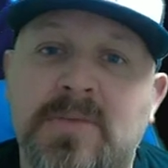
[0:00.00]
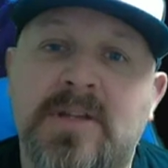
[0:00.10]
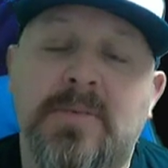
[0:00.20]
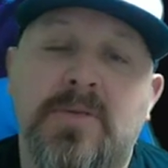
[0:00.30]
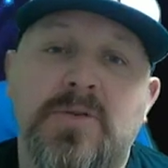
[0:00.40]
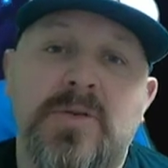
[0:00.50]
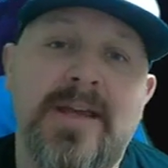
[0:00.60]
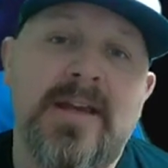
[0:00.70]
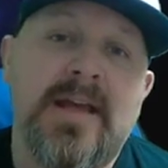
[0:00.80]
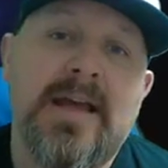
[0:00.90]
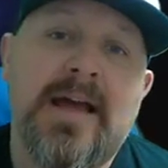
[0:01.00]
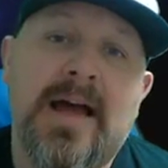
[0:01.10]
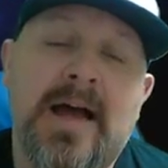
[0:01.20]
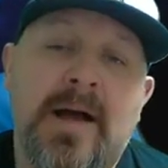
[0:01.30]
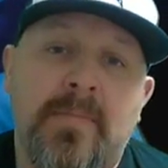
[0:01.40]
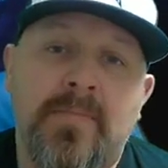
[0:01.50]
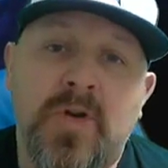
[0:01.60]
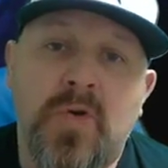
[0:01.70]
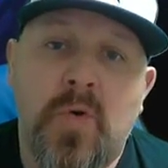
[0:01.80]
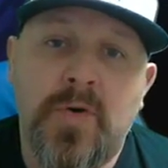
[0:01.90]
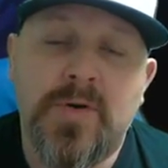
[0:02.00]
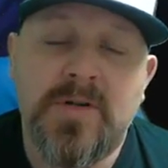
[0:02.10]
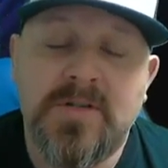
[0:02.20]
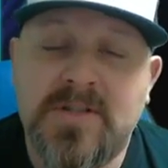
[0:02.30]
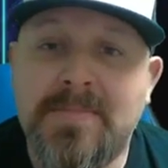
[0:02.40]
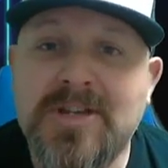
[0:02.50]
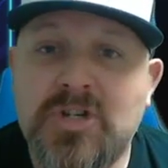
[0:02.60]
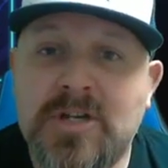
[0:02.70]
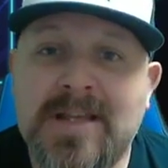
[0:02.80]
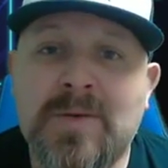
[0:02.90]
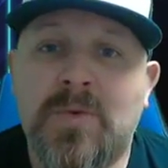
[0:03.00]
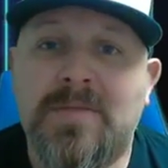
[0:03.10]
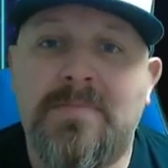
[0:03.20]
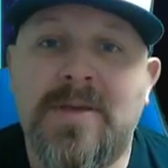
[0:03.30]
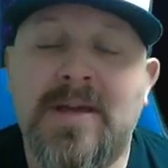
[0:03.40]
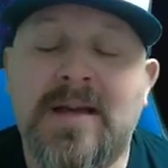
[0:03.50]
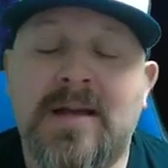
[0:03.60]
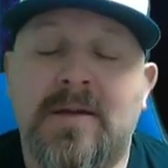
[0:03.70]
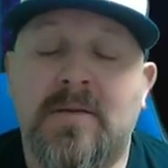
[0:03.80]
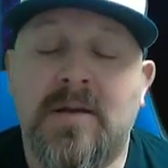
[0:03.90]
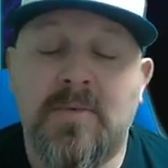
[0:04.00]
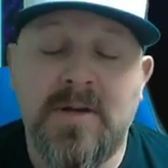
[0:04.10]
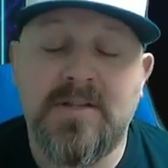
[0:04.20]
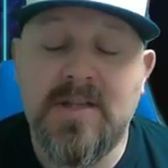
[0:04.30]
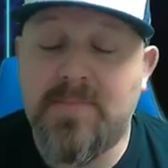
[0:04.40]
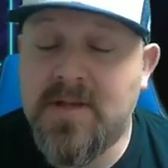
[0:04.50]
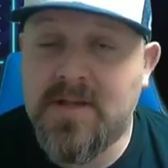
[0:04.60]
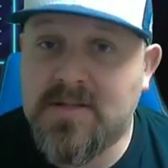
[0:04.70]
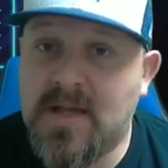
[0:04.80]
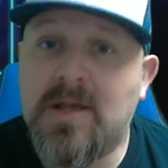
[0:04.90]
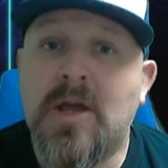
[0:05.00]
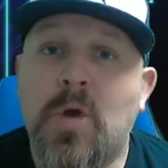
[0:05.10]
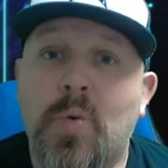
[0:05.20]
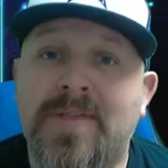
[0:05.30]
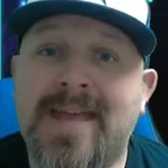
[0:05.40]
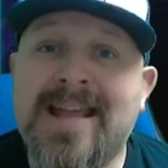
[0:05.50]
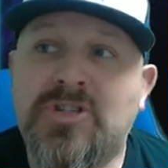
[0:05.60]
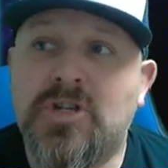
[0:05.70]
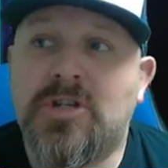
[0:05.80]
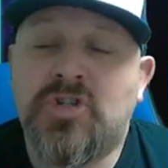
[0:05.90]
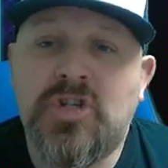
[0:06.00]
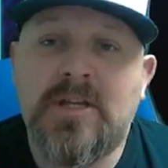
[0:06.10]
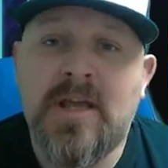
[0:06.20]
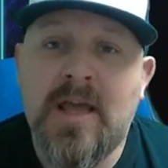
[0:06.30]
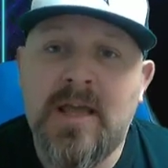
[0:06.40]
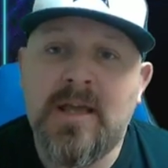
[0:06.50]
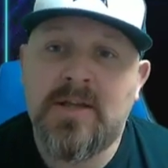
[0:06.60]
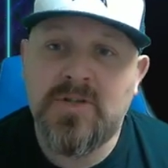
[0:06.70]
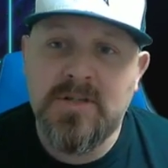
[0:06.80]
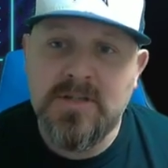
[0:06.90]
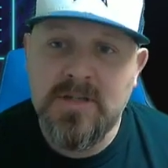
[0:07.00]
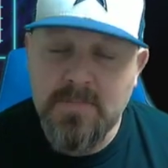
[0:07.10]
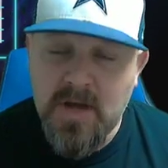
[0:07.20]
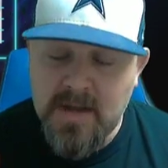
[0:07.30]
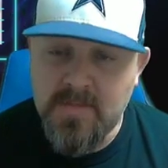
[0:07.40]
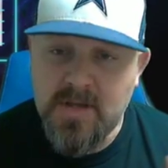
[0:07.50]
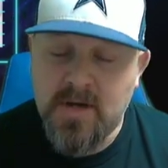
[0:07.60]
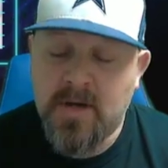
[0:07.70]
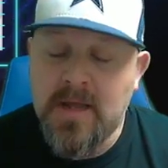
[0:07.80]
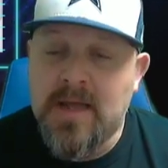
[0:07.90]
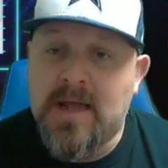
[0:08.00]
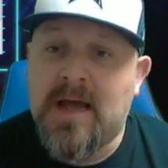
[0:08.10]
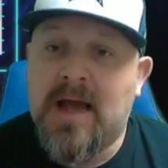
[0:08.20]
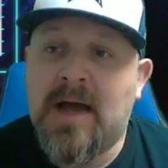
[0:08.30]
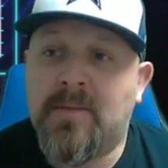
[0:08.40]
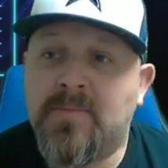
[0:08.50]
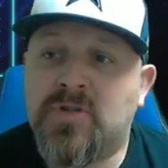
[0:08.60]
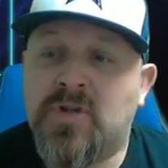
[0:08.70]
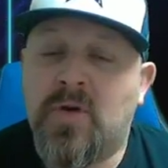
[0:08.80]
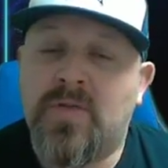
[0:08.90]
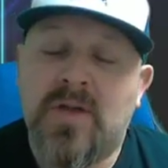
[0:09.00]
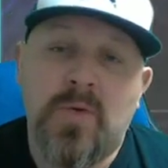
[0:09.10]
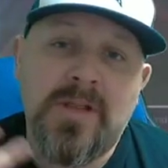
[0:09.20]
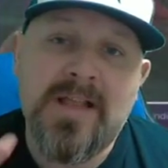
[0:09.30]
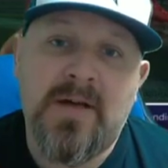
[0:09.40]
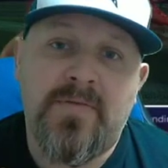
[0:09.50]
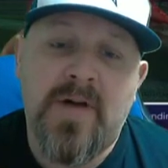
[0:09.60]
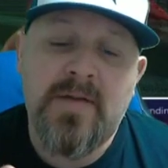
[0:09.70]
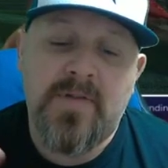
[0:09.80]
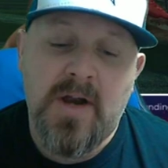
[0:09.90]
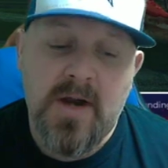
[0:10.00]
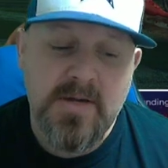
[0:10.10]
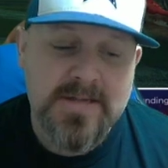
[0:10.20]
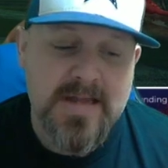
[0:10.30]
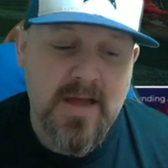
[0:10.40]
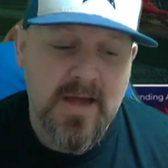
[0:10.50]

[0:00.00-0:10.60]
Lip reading: I was able to get an order or submission in with, I wanted to say PSA, with HGA, as you can see behind me here. So they only allow 5 cards.